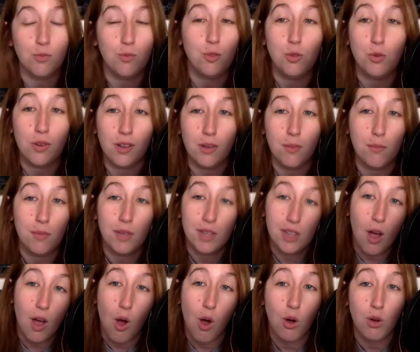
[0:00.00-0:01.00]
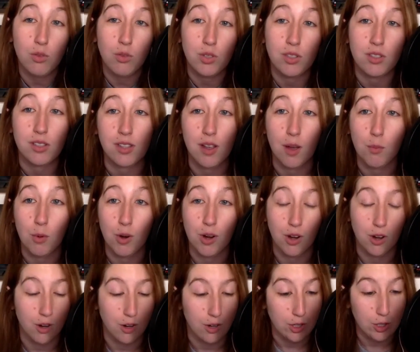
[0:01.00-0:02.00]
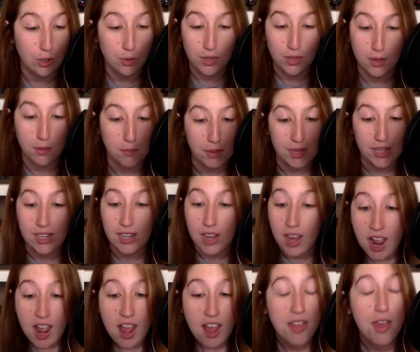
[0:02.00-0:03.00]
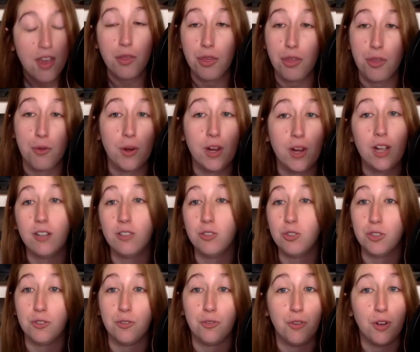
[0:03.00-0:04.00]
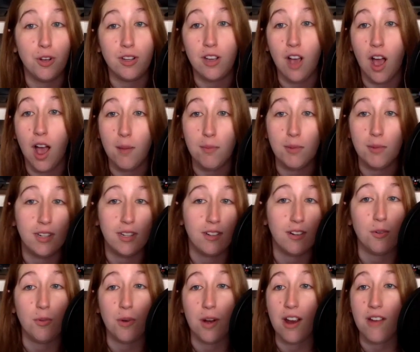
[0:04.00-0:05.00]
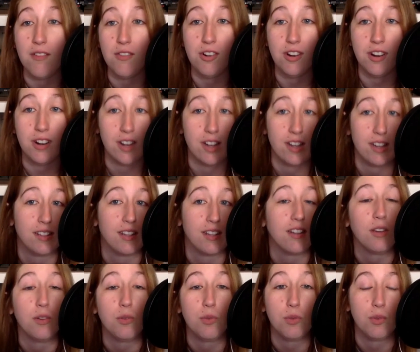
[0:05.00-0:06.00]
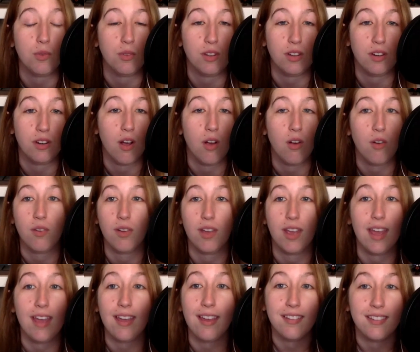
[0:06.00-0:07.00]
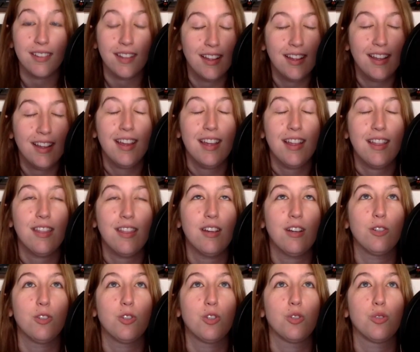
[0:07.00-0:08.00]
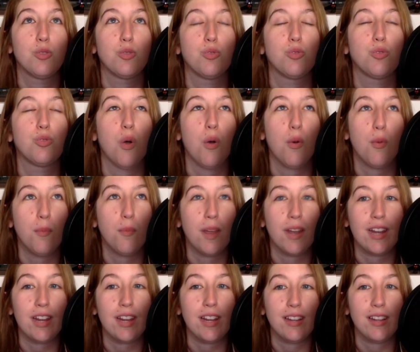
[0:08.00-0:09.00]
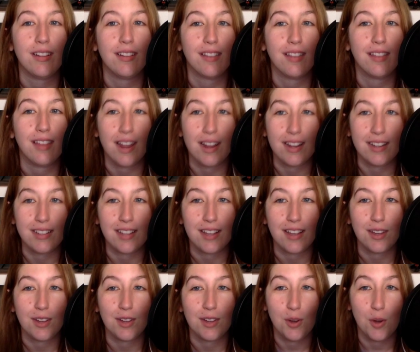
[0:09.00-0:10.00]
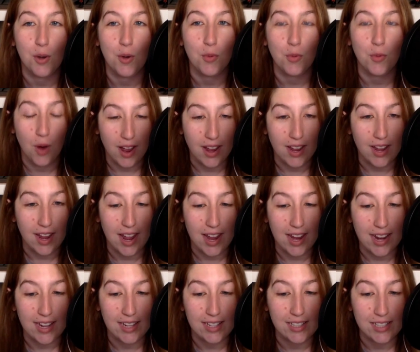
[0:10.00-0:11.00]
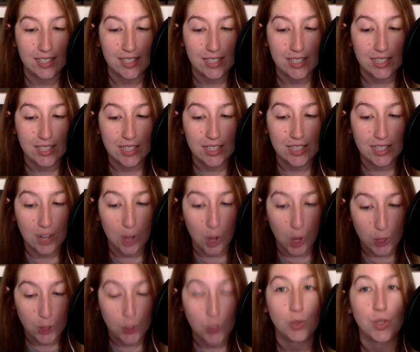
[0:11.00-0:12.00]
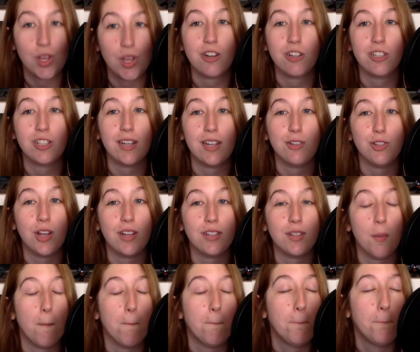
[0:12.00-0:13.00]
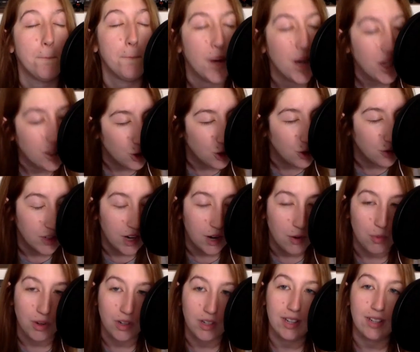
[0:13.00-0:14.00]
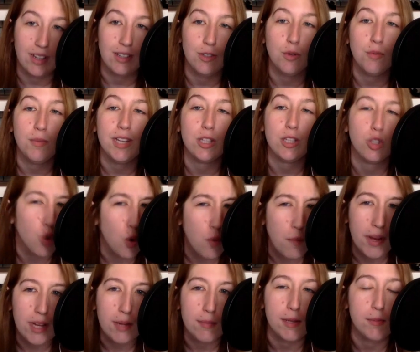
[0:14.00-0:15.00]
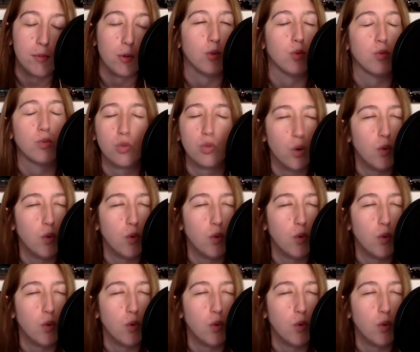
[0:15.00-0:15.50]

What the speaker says: you can be a host somewhere, or you can be that 300-foot goblin or whatever it is that you know, there's so many things that could go right. And also Center Stage has a bunch of networking. You meet so many people